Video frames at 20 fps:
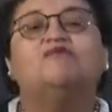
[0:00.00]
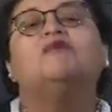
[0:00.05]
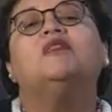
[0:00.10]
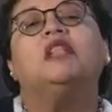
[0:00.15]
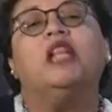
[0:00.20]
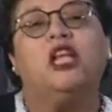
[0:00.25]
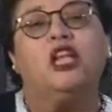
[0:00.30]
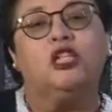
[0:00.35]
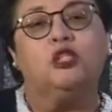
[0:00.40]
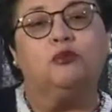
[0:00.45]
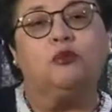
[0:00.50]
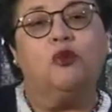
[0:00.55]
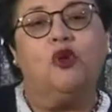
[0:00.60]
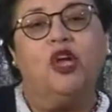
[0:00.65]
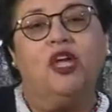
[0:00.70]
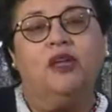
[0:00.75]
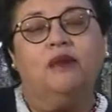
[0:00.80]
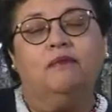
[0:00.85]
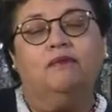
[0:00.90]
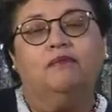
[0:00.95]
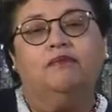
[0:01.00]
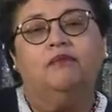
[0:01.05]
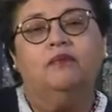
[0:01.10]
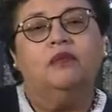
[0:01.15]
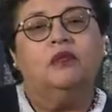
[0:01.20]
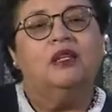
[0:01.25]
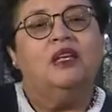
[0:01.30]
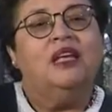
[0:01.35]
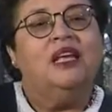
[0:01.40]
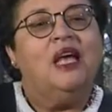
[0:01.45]
Let us pray.
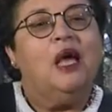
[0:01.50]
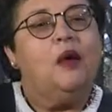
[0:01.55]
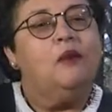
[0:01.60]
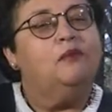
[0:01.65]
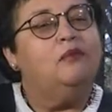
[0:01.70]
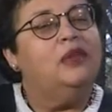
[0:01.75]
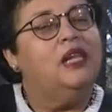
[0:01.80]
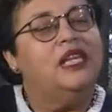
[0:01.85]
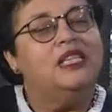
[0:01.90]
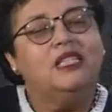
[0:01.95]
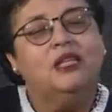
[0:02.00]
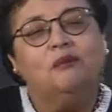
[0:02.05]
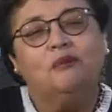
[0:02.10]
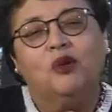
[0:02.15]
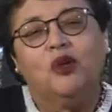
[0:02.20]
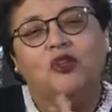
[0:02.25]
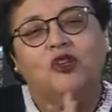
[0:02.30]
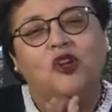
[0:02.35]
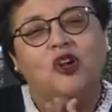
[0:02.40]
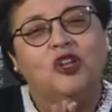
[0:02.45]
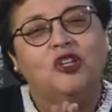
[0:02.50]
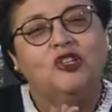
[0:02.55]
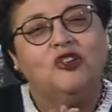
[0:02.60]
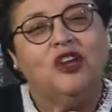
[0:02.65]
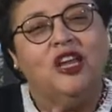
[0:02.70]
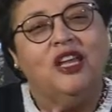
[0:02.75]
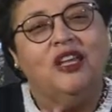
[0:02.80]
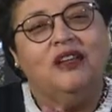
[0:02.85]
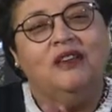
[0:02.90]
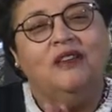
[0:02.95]
Blessed Brother
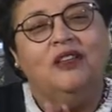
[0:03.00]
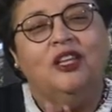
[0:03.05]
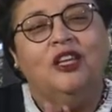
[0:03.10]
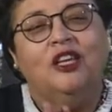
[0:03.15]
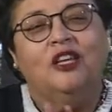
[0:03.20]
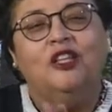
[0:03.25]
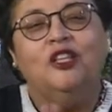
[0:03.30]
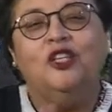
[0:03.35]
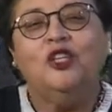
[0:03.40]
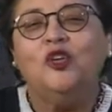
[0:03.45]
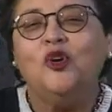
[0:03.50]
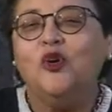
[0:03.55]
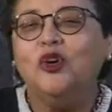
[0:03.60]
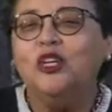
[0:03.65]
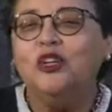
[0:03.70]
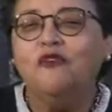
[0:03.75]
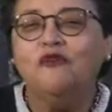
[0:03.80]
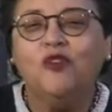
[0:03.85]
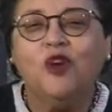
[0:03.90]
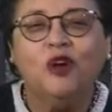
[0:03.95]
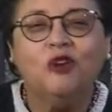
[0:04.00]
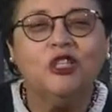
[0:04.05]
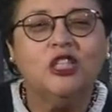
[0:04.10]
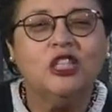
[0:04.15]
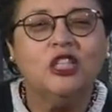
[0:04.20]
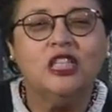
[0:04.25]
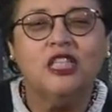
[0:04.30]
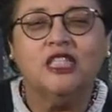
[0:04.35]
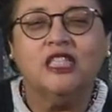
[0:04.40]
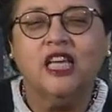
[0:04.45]
Andre, your devotion
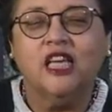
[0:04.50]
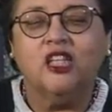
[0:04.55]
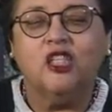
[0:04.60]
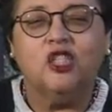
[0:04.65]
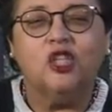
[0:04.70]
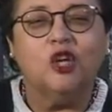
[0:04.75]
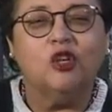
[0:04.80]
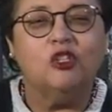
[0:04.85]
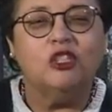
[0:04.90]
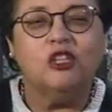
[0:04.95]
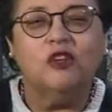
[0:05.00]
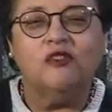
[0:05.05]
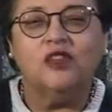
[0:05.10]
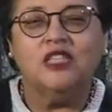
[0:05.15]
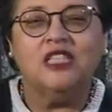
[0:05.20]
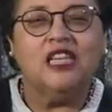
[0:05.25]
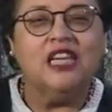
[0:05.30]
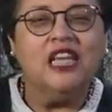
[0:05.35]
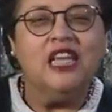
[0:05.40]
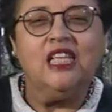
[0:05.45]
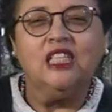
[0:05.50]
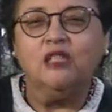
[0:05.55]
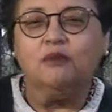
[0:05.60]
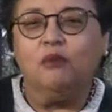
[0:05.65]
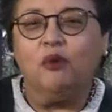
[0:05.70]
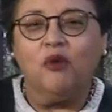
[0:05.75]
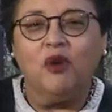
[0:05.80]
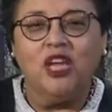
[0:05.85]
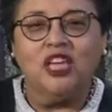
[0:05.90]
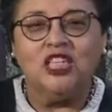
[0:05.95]
to Saint Joseph is an
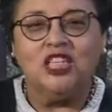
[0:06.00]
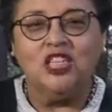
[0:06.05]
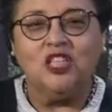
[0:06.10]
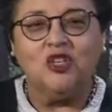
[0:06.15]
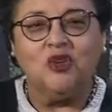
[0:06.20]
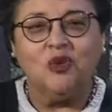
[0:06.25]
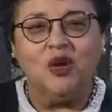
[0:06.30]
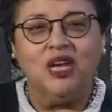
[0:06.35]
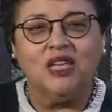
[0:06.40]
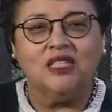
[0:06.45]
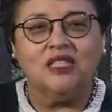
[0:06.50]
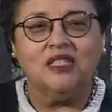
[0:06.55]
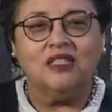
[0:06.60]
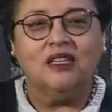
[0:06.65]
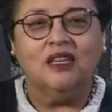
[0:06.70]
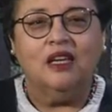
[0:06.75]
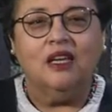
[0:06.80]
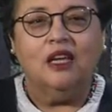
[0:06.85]
inspiration to us.